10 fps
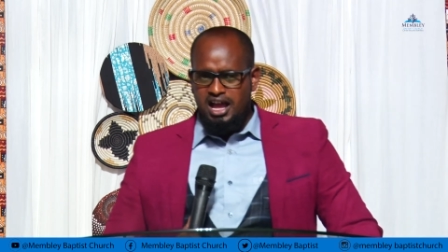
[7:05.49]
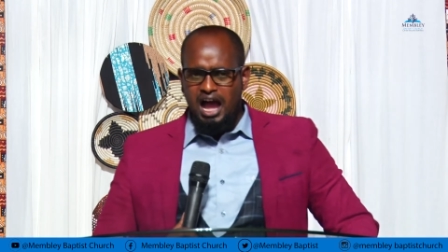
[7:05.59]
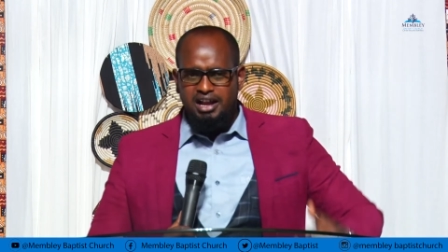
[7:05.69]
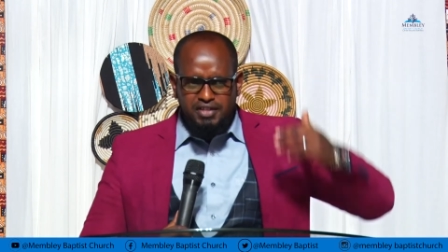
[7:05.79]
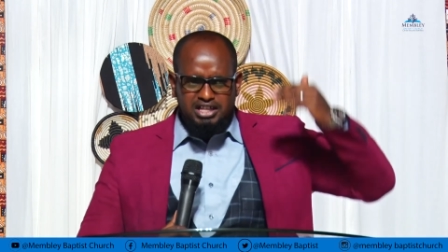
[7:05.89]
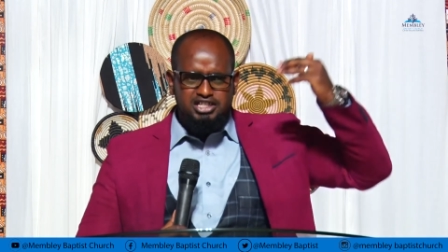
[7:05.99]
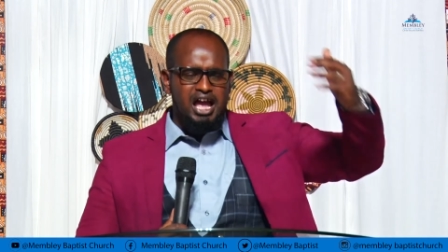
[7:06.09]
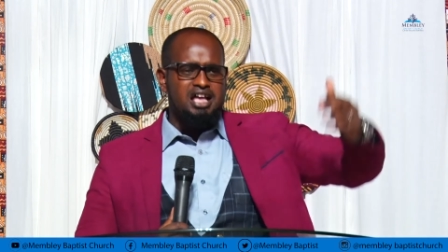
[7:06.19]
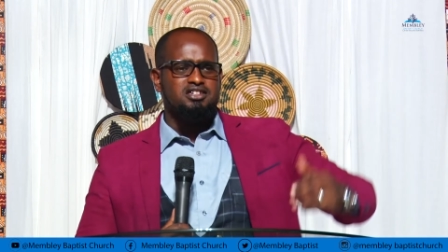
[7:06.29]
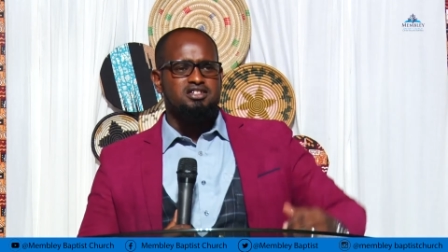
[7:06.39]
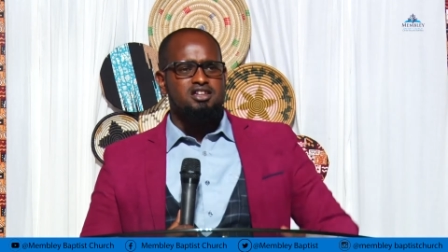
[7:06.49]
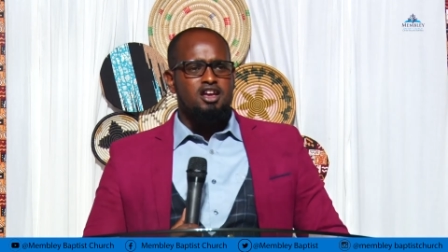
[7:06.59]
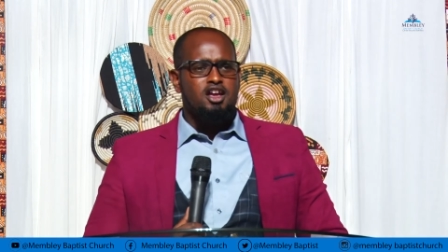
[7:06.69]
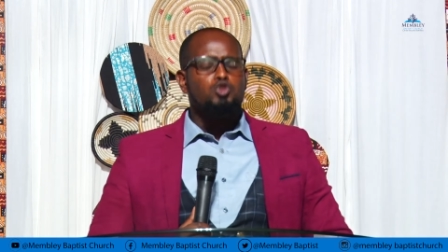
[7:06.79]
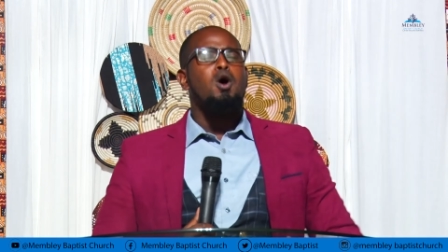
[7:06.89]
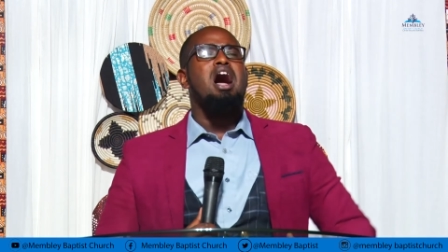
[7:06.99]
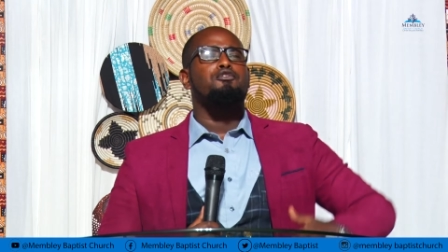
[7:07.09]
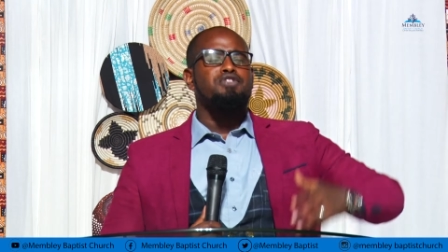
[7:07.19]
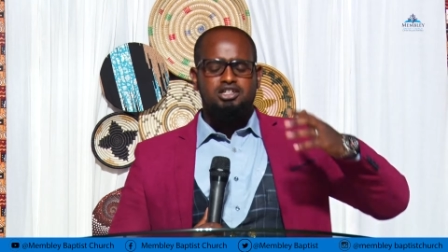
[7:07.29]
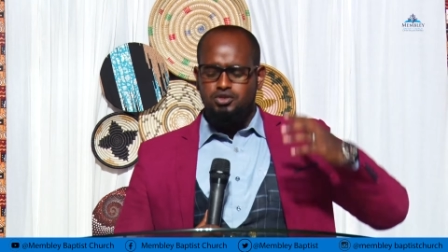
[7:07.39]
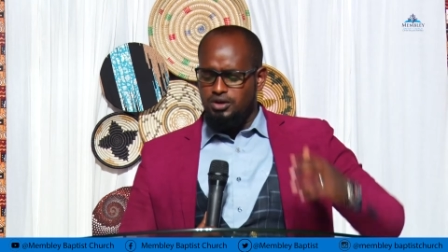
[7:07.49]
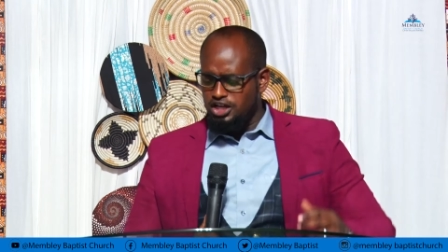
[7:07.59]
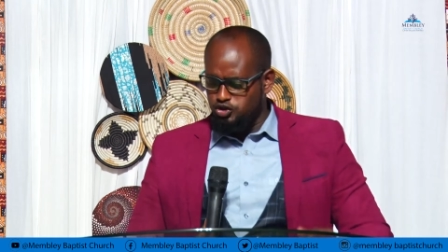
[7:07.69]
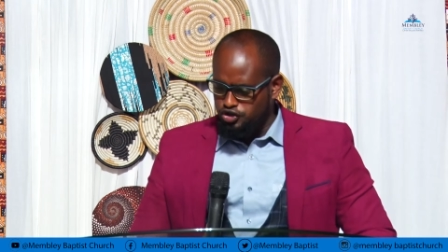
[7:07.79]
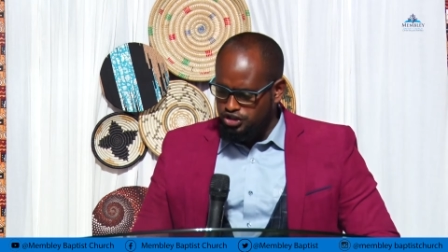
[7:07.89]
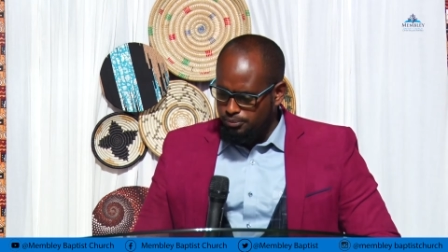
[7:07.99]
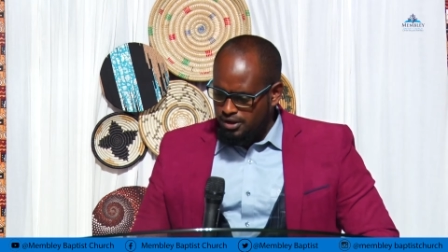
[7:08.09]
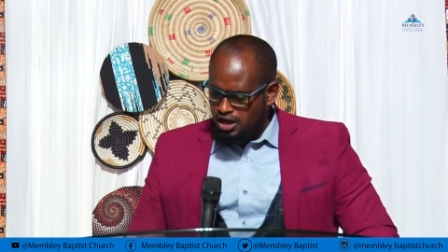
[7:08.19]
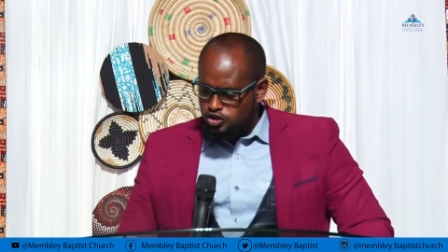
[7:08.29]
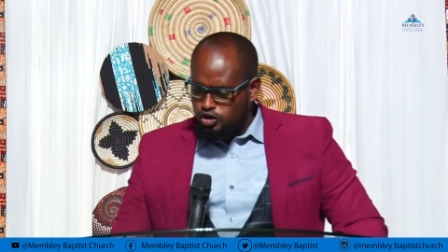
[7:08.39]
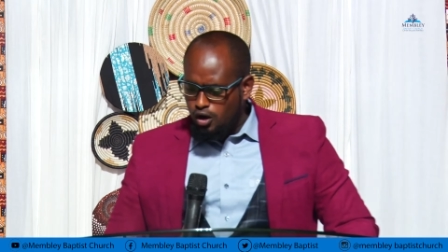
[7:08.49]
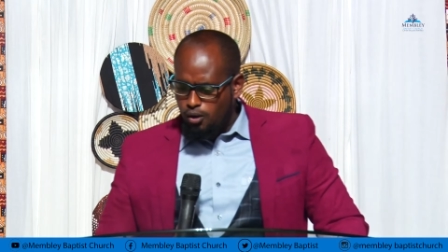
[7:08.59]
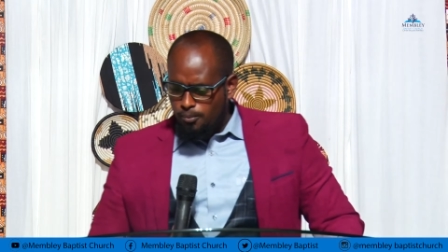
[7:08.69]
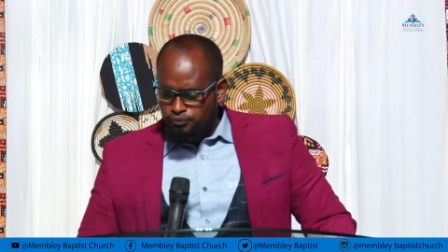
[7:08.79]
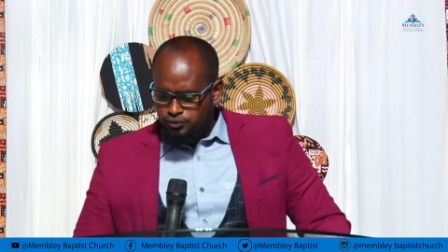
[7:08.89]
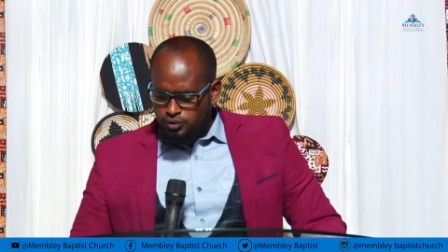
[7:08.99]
another chance to have that relationship. So,